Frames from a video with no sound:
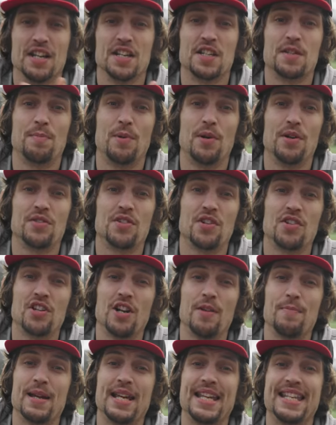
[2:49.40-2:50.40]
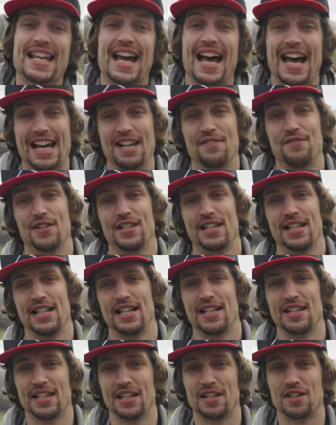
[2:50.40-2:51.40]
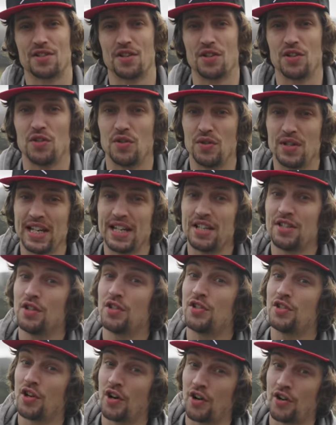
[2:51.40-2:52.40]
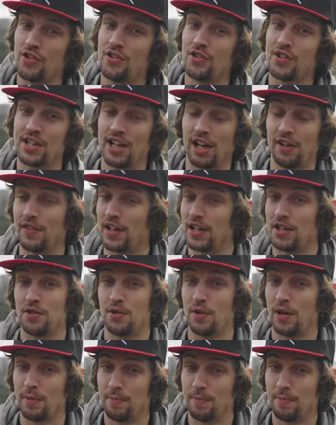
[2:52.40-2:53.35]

Sponsorship is advertising, so you need to turn yourself into